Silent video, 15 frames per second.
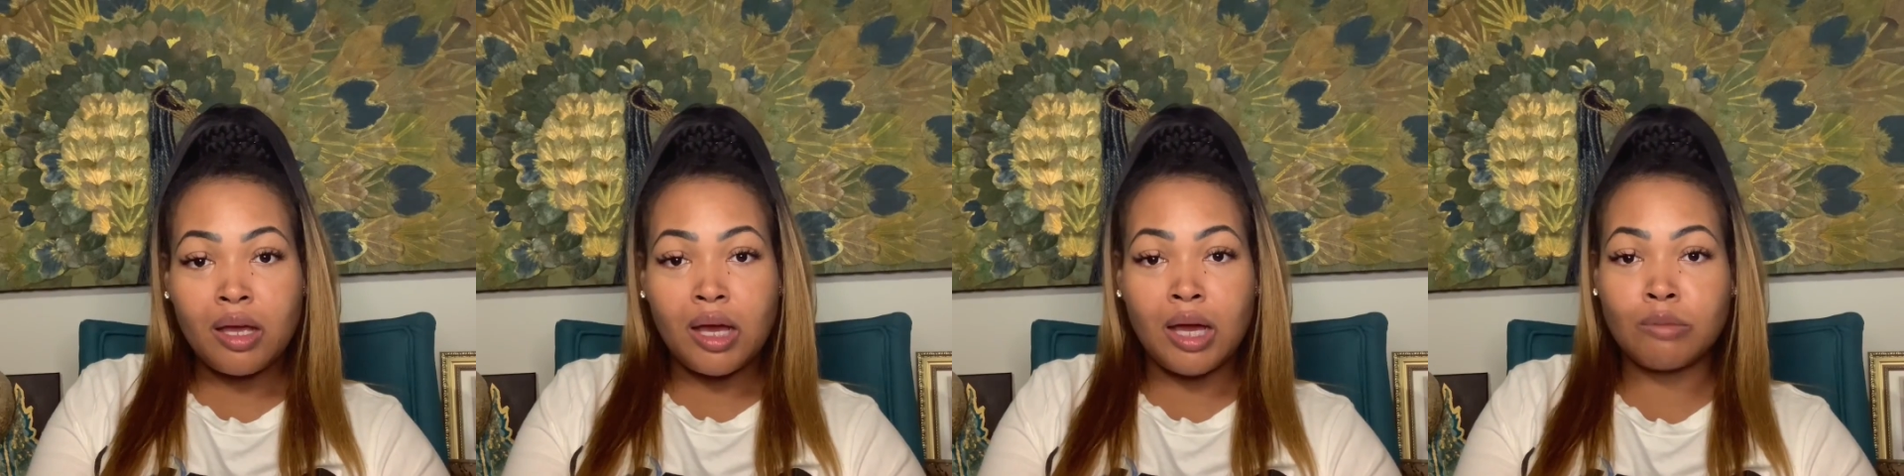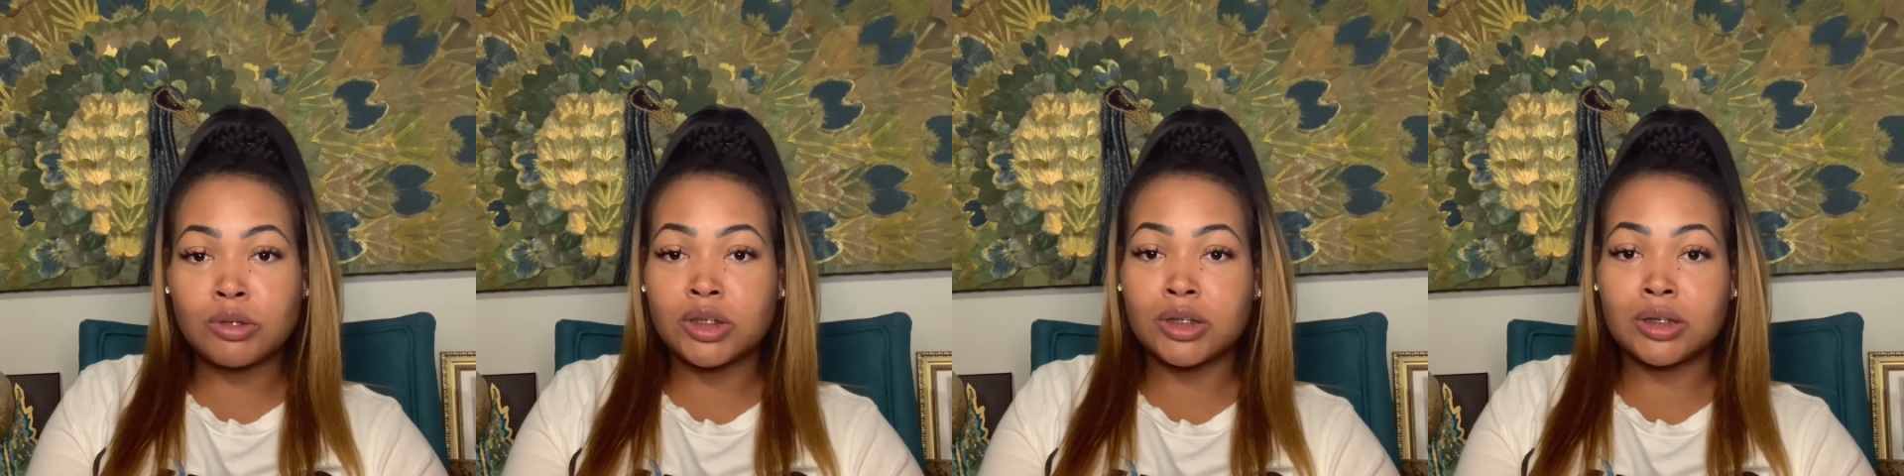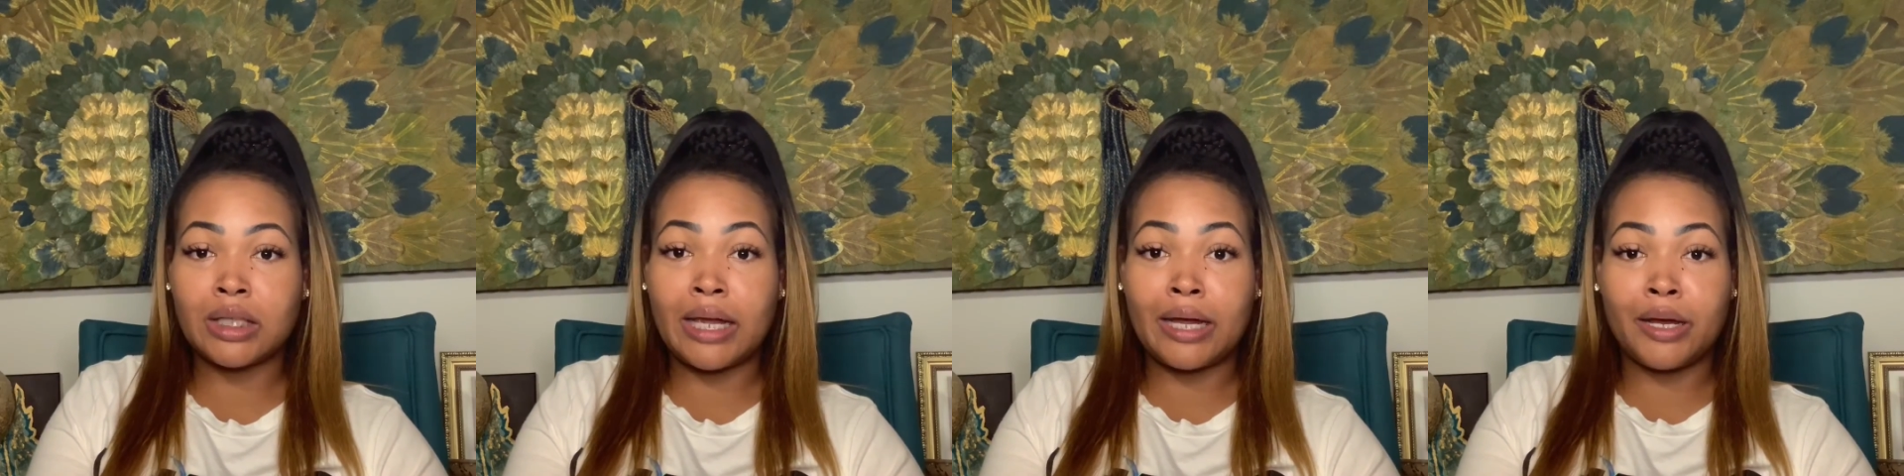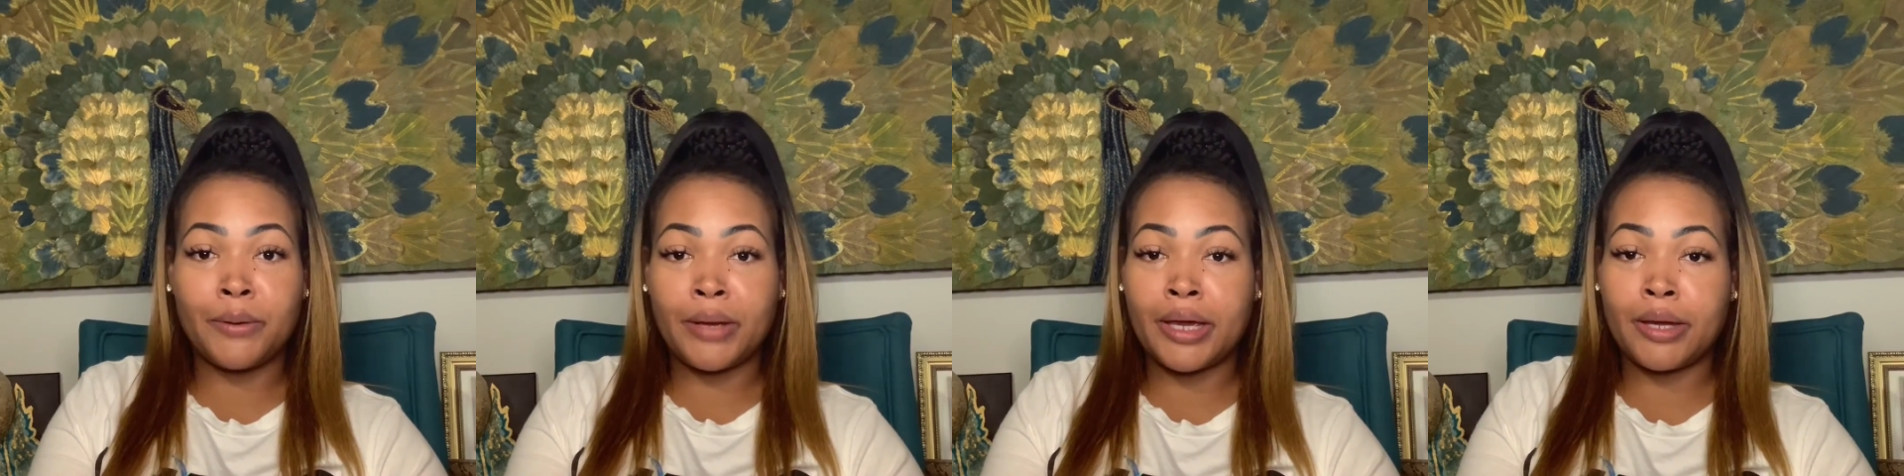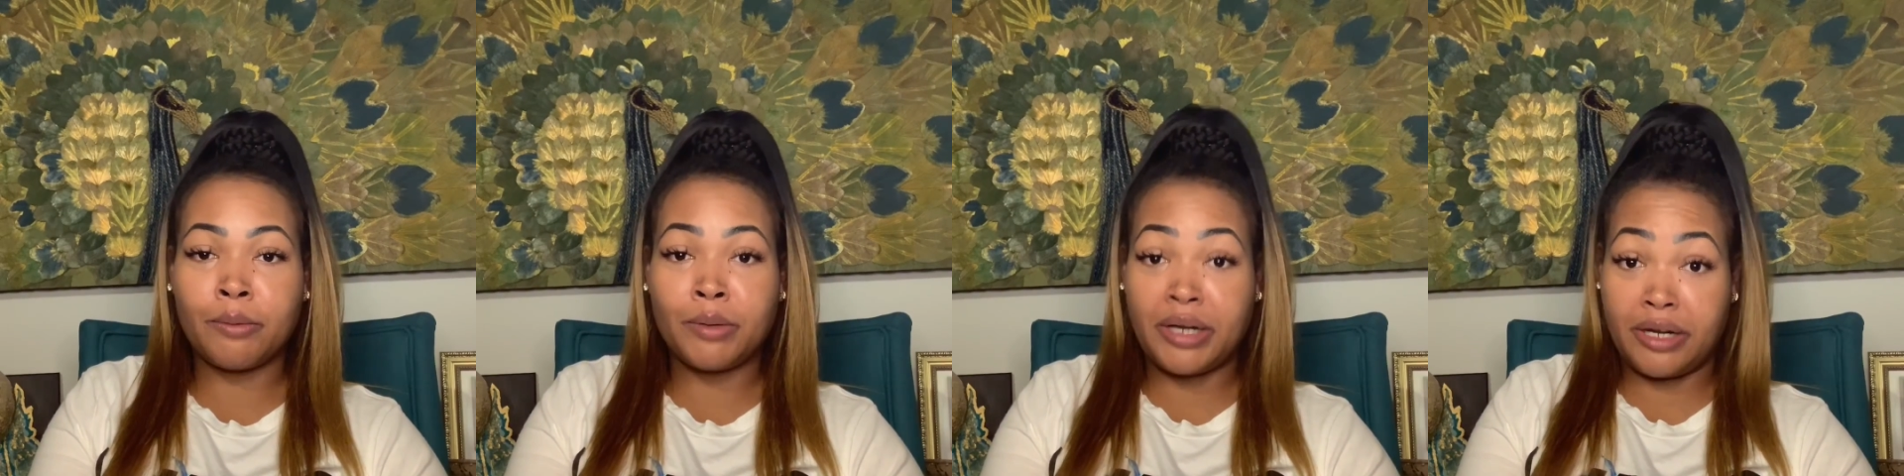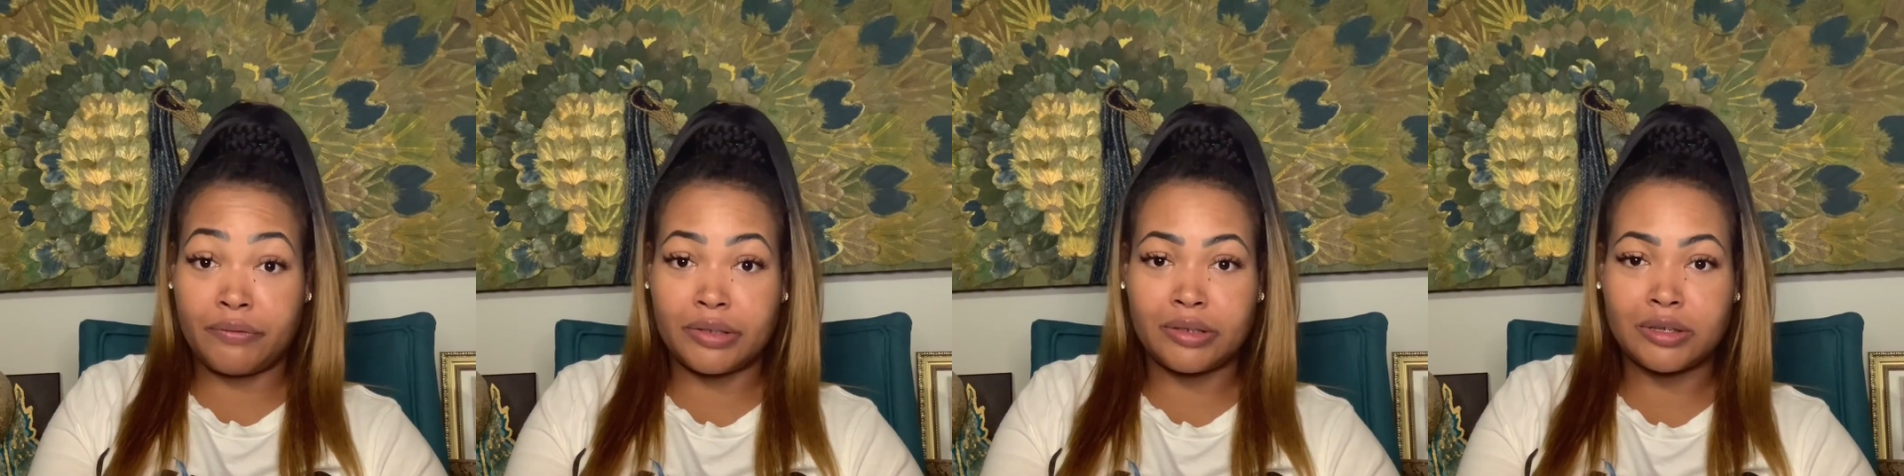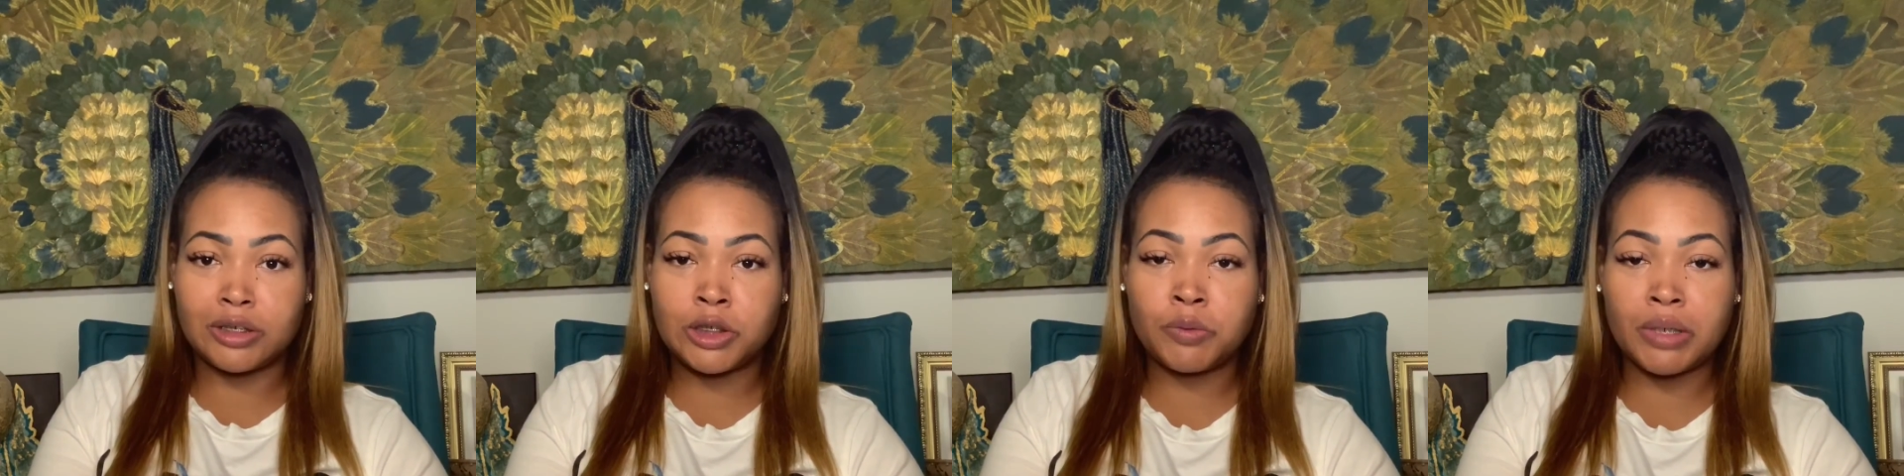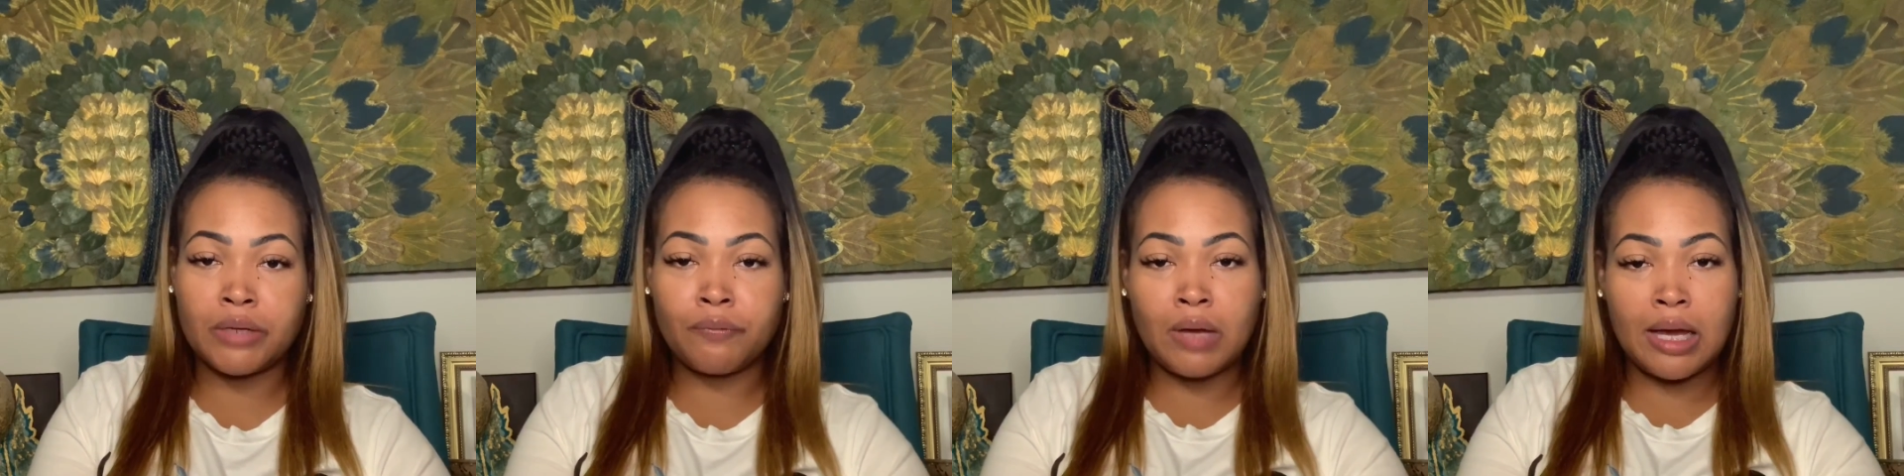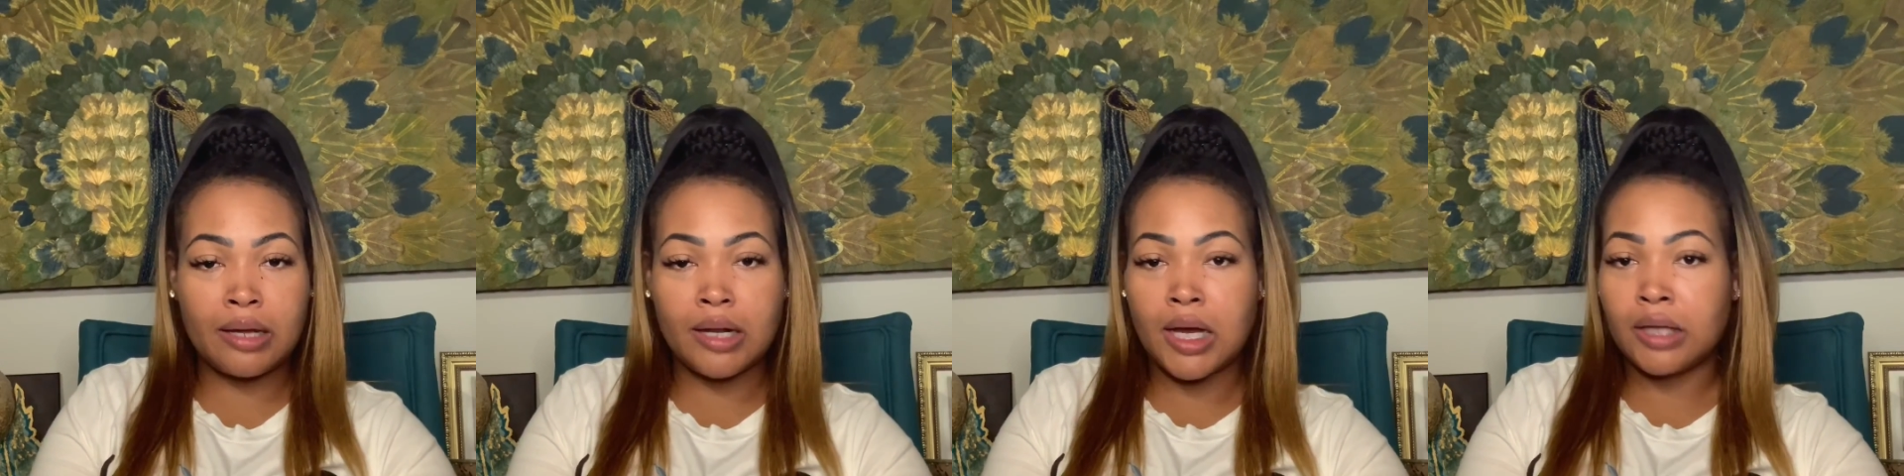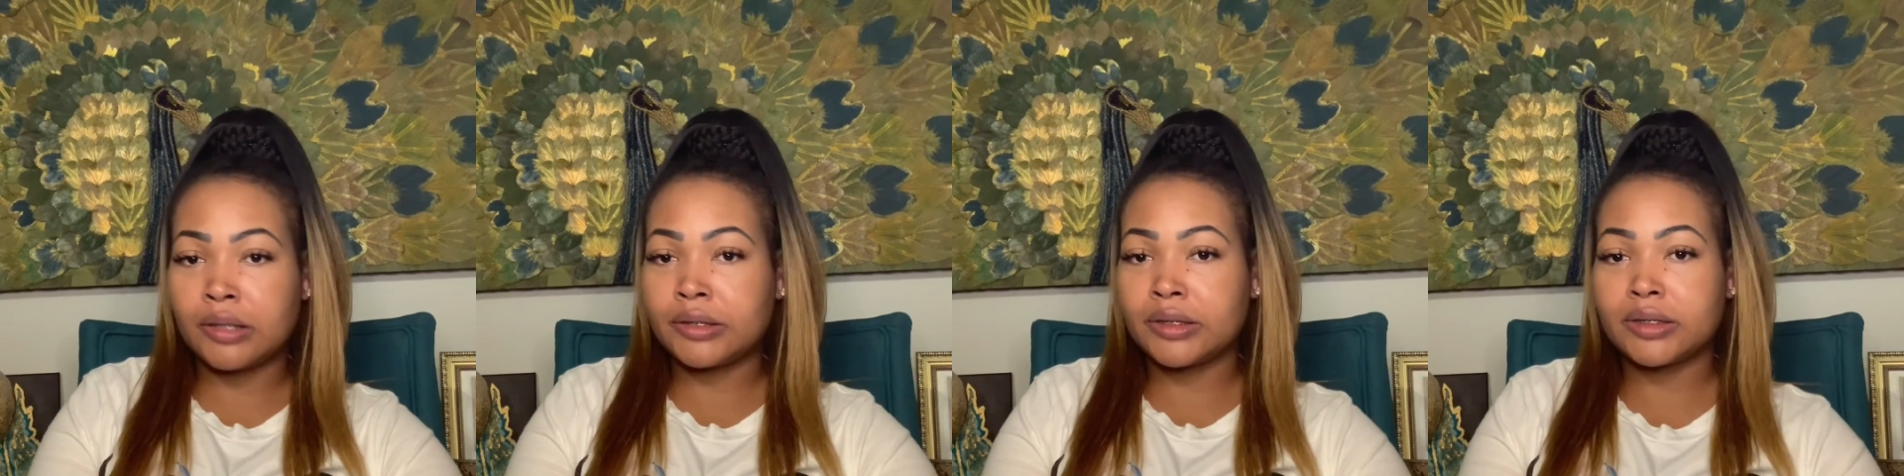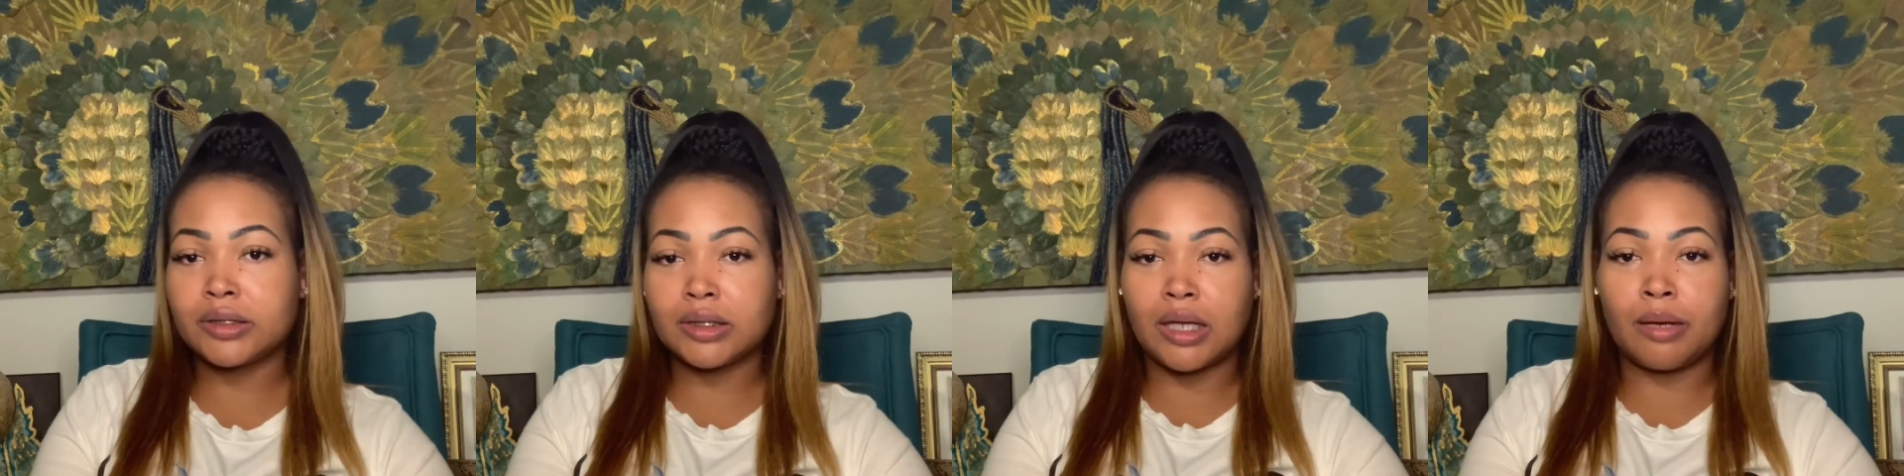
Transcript: I was just like, okay, whatever. It's $25.